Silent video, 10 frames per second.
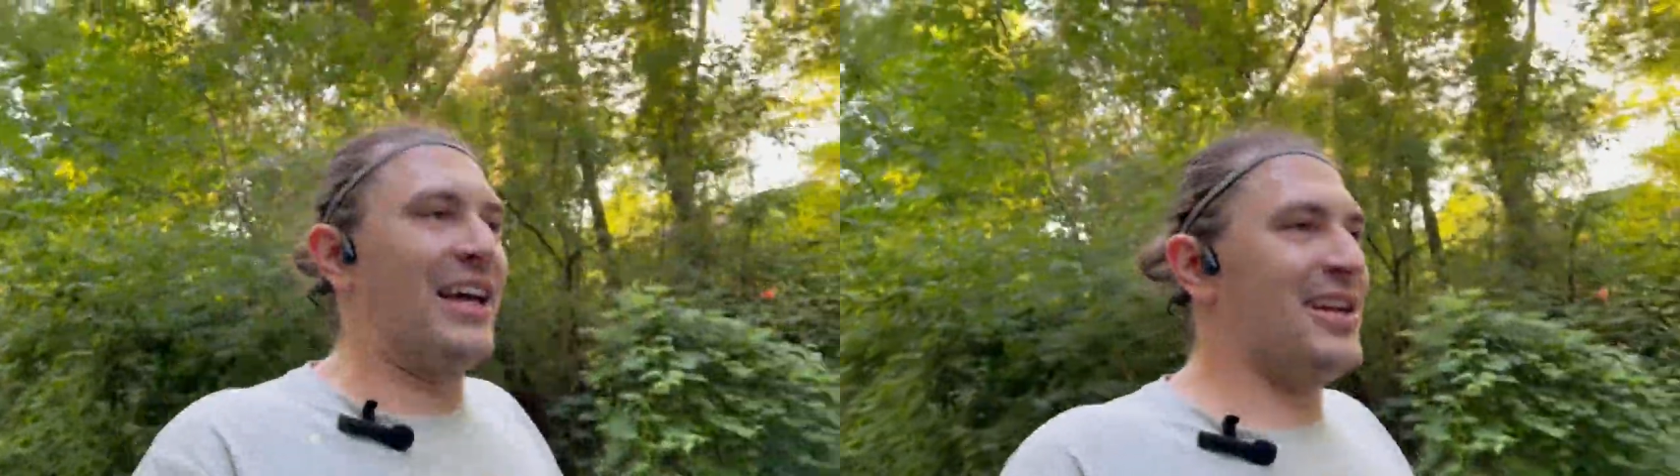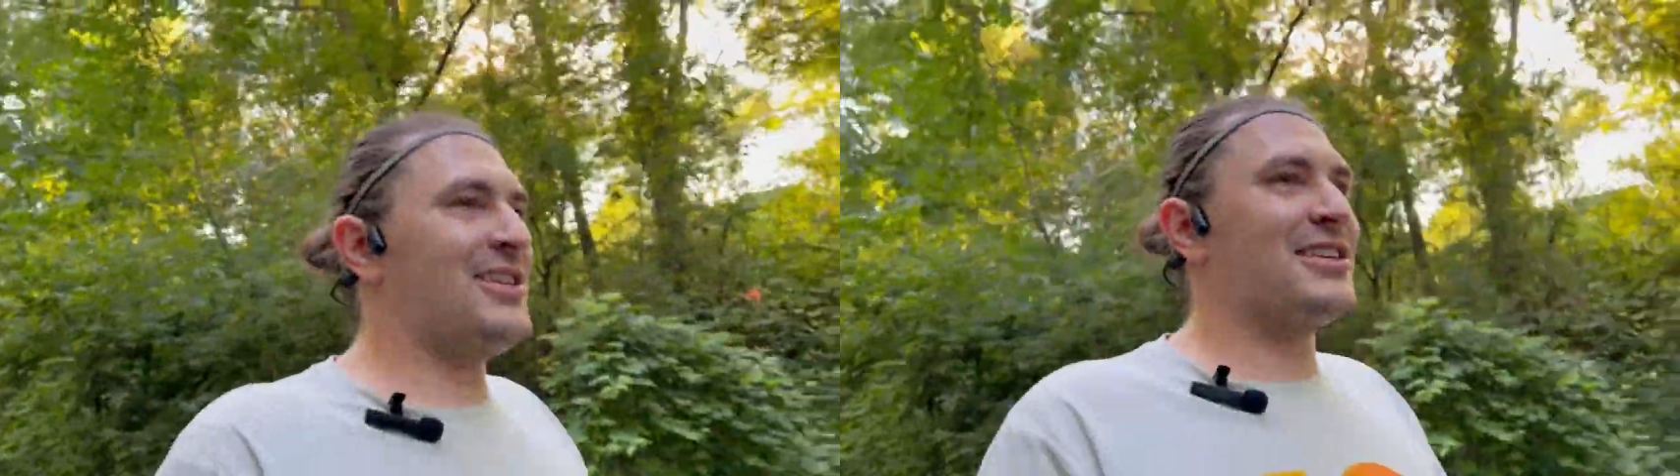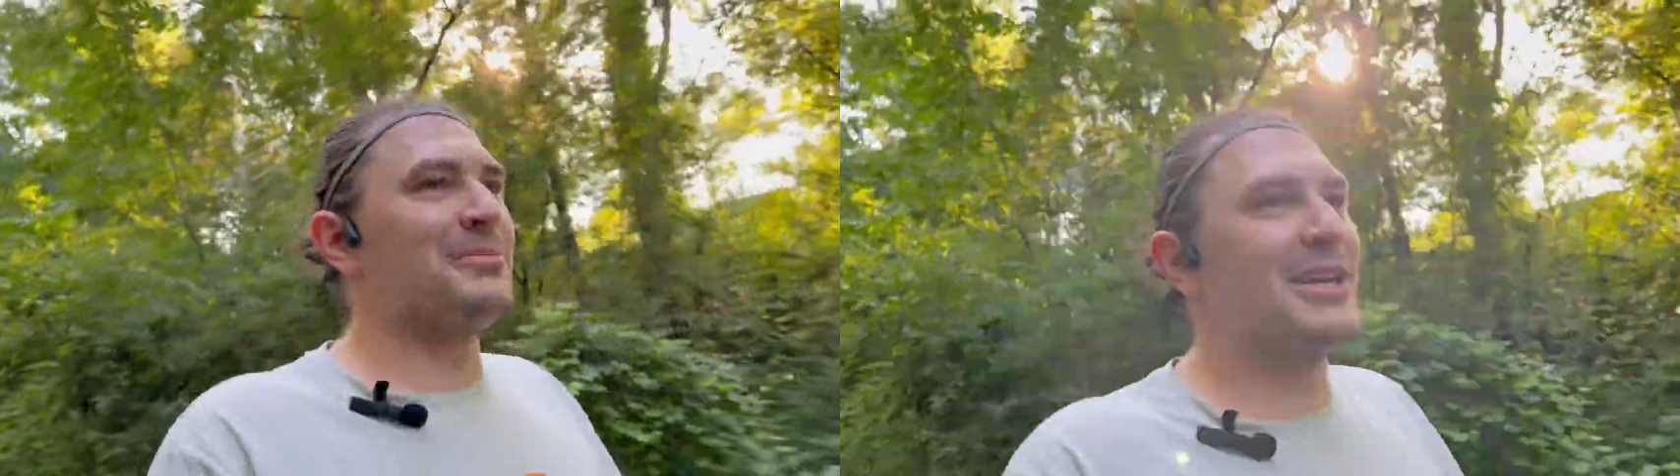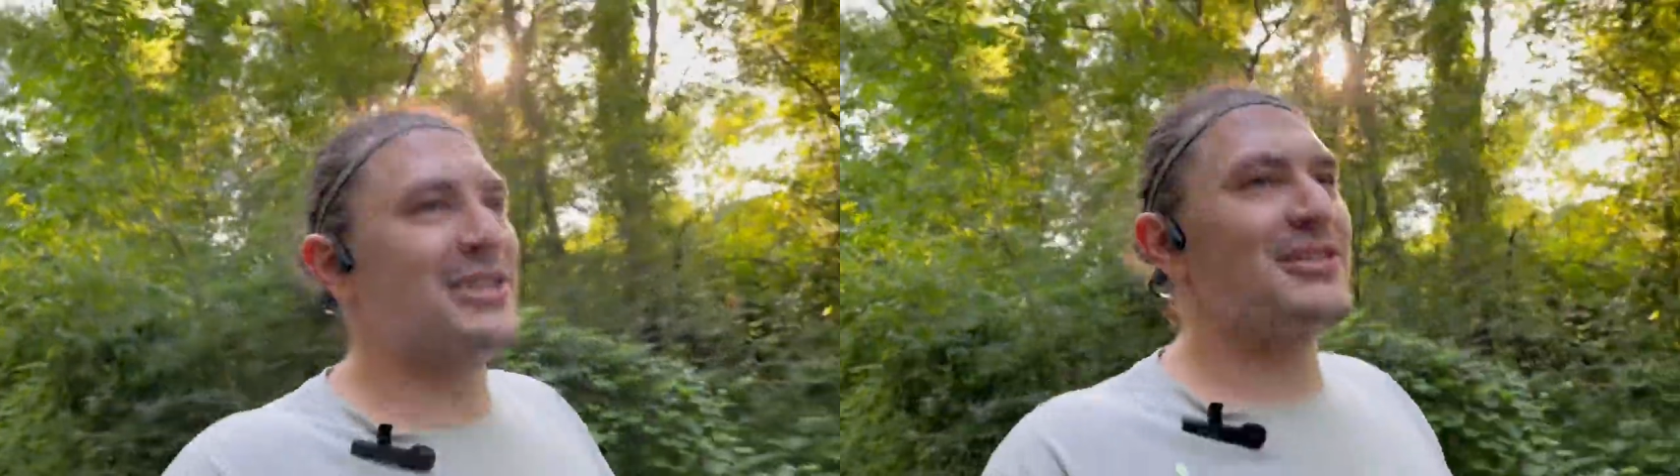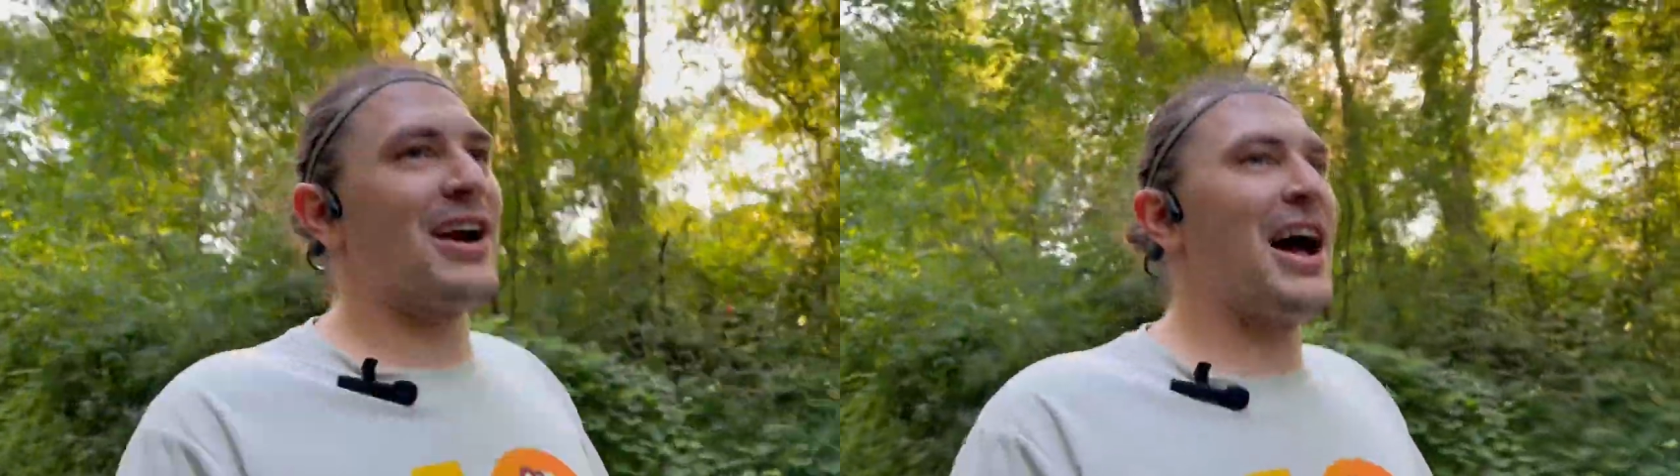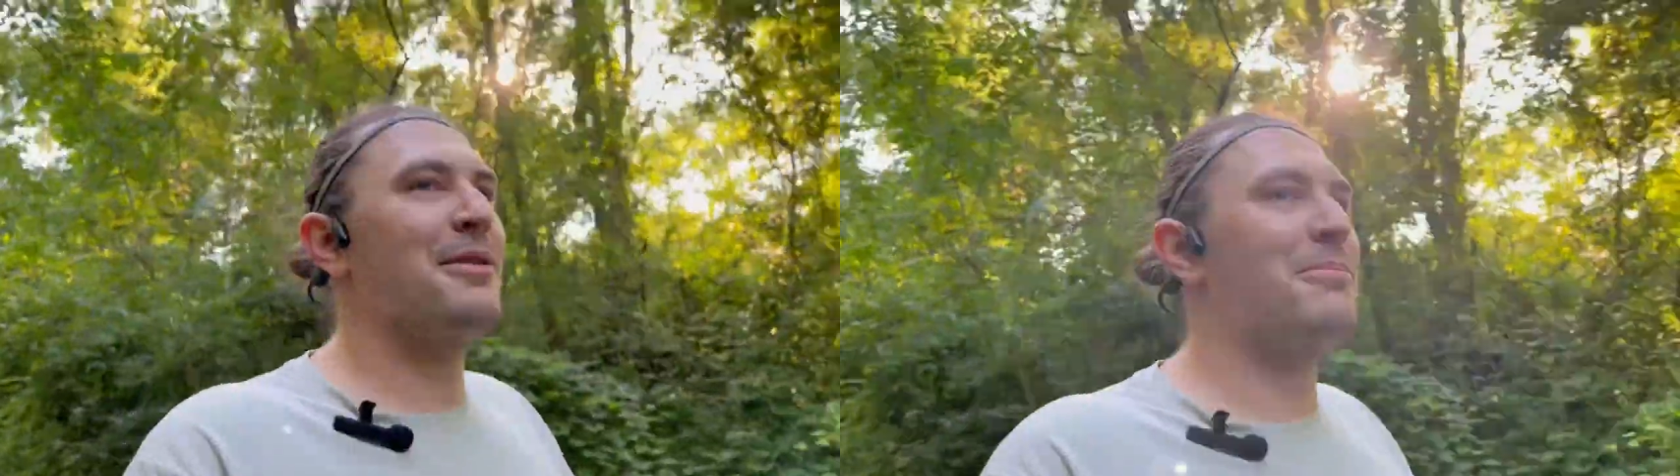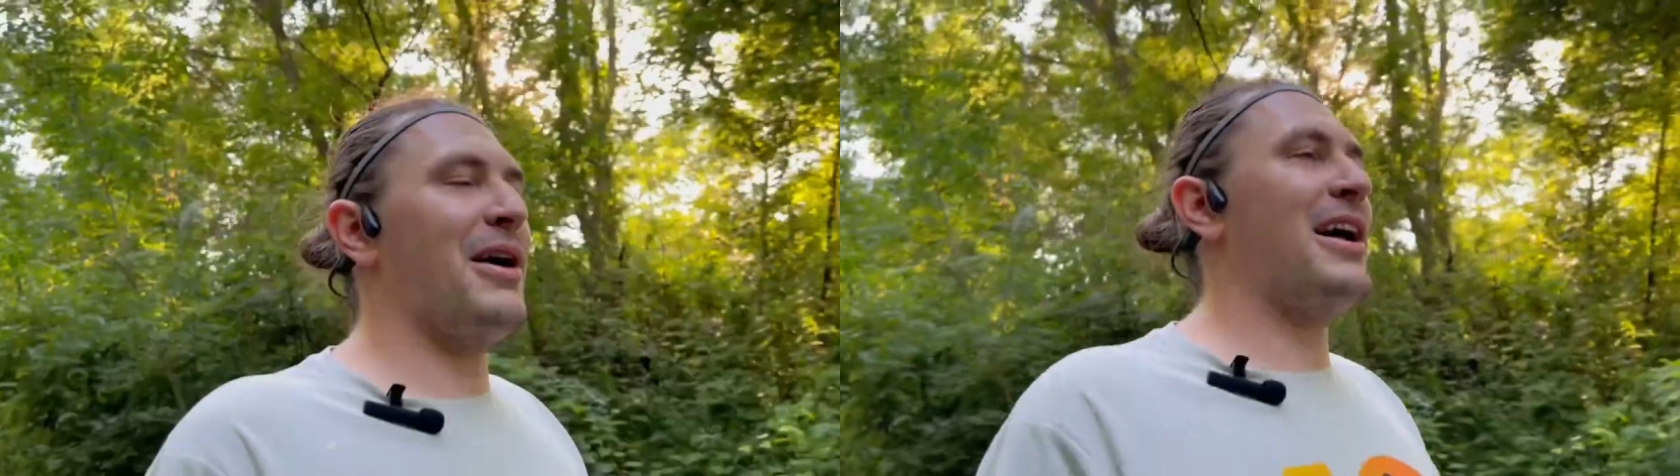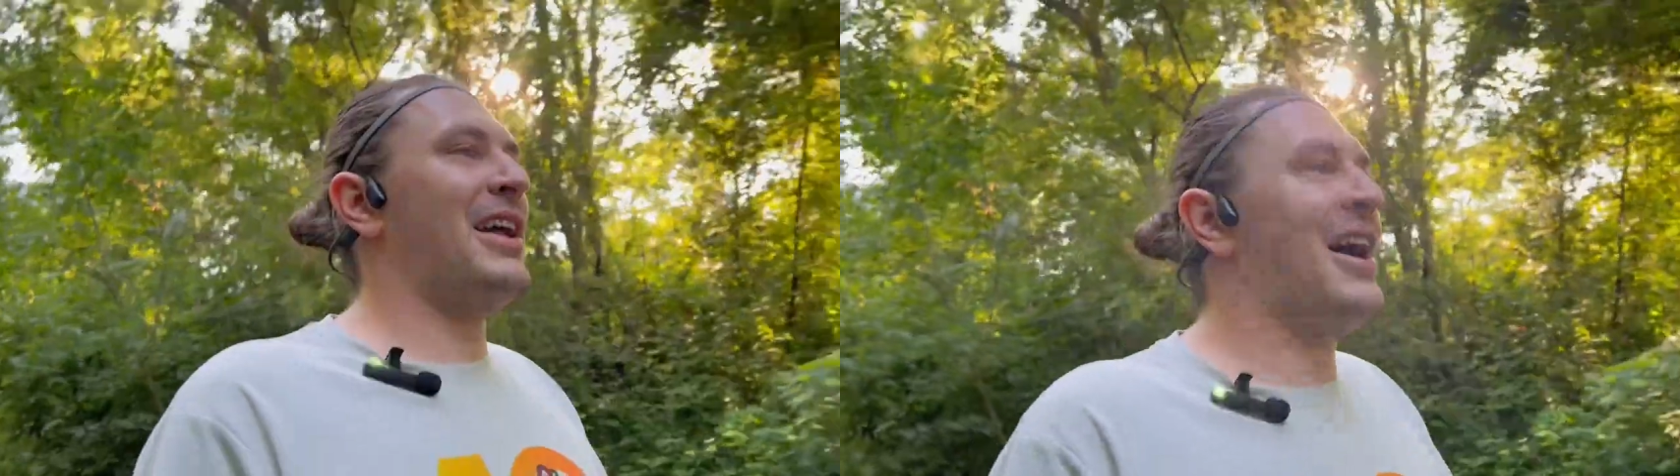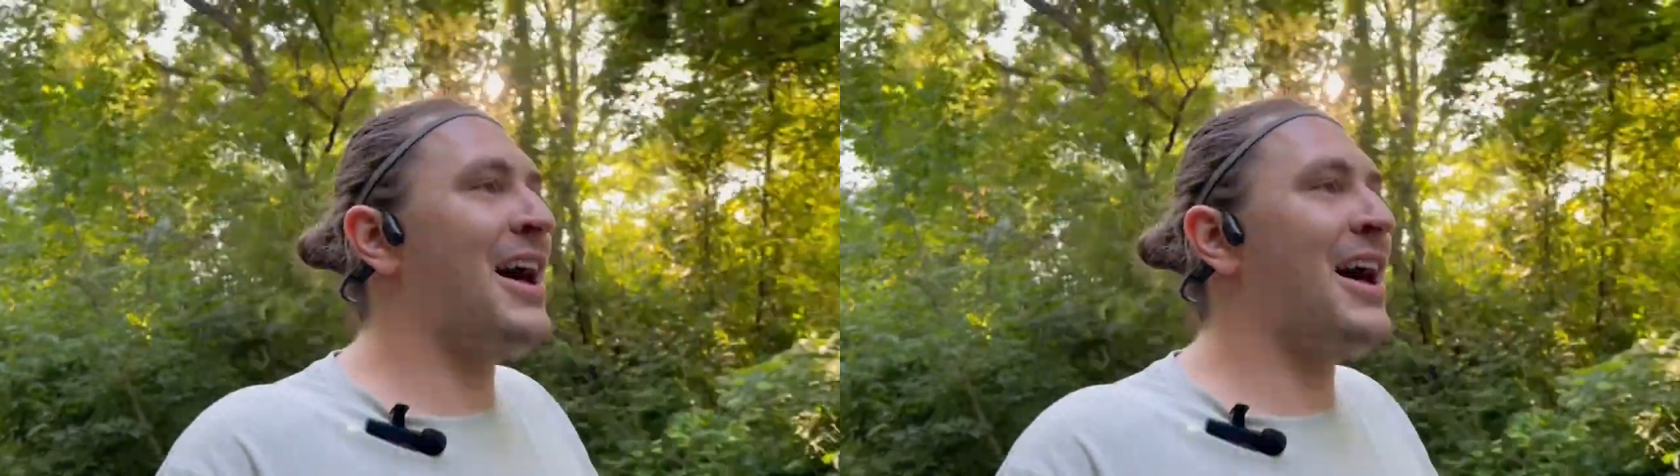and adjust my stride, but